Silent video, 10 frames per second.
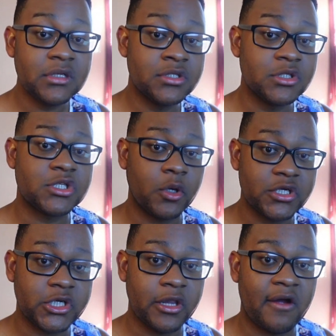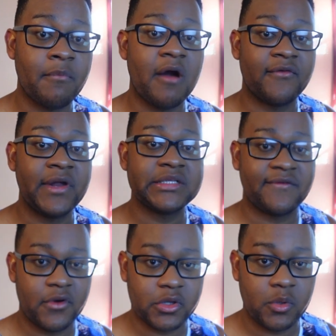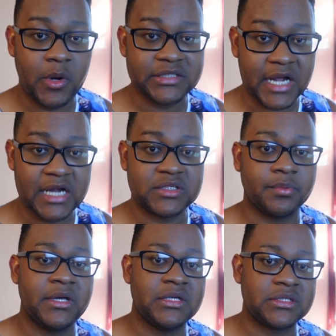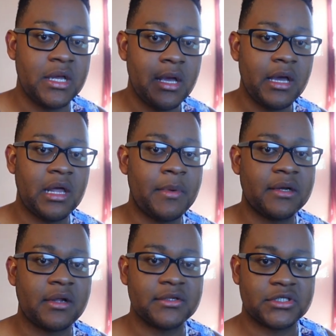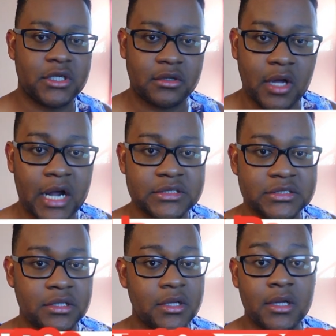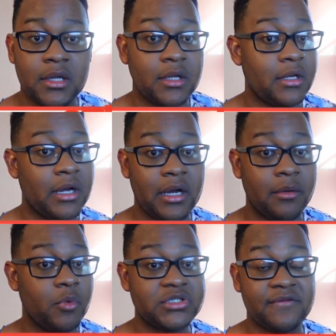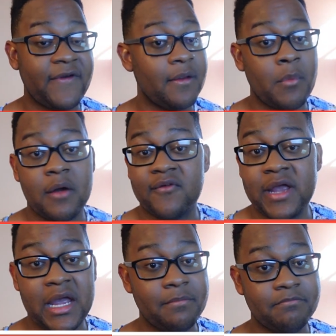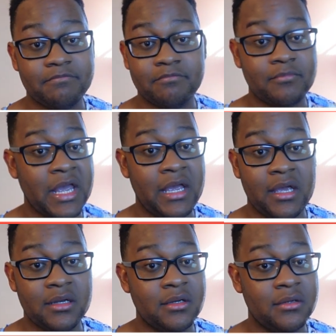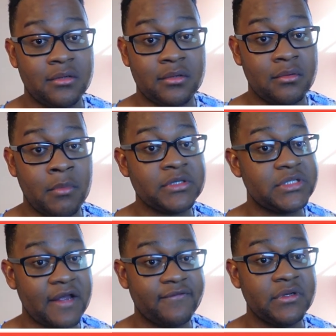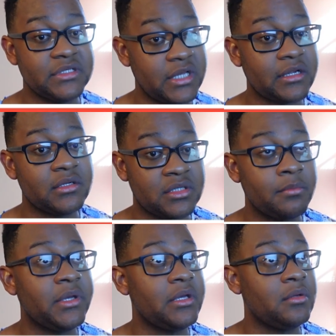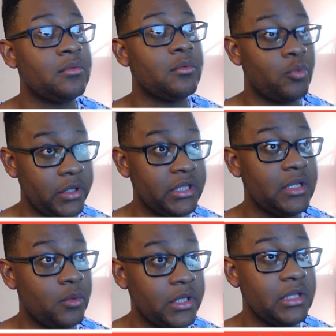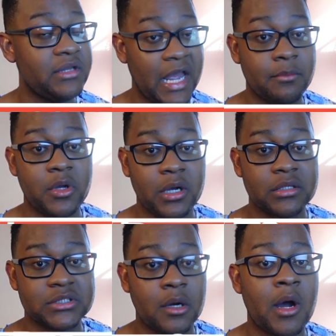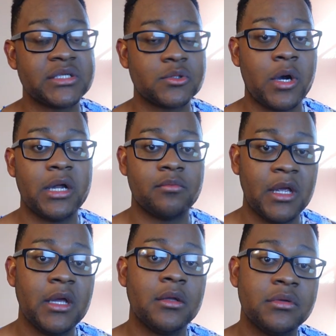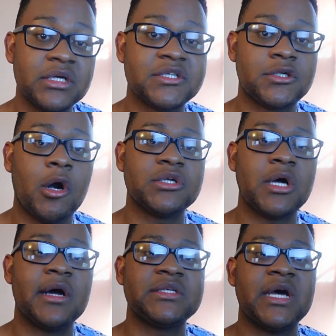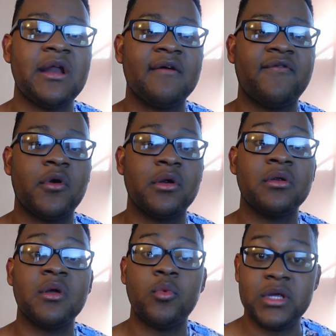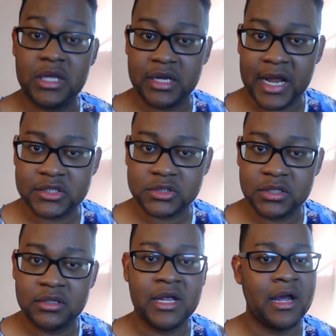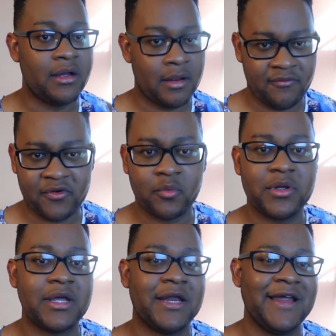to the story trailer of Marvel 1943 Rise of Hydra, please hit that button and comment your thoughts. Um, what's your favorite Marvel game? And most definitely, this like it could be really, really damn good. So Hawk Squad. This is TaurusHawk sign up for the weekend, actually. Yeah, I'm um, for the weekend.